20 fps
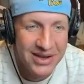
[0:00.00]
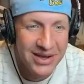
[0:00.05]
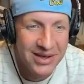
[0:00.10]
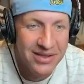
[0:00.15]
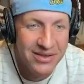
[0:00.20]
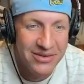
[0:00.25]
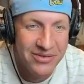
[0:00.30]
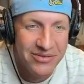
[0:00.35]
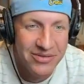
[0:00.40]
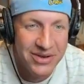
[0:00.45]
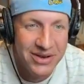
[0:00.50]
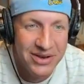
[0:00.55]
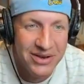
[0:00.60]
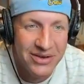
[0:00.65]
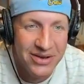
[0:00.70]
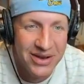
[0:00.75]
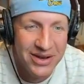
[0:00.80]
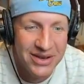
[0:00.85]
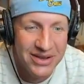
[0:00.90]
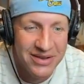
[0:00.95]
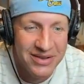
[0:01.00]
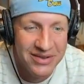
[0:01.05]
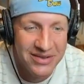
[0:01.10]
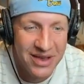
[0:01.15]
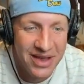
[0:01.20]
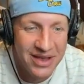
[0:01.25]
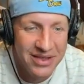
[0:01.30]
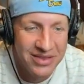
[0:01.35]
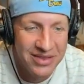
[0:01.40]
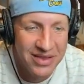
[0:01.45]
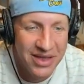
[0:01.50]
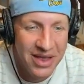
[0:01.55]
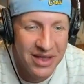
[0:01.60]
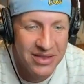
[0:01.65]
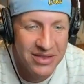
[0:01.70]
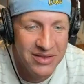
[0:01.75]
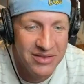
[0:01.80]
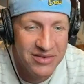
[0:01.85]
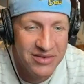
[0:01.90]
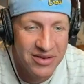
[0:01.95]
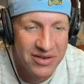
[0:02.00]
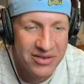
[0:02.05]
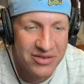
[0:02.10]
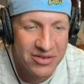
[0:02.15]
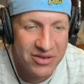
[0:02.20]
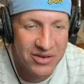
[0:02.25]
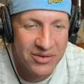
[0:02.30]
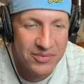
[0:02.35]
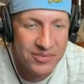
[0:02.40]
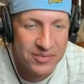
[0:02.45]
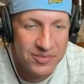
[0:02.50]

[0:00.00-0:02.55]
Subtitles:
other video ideas at this juncture.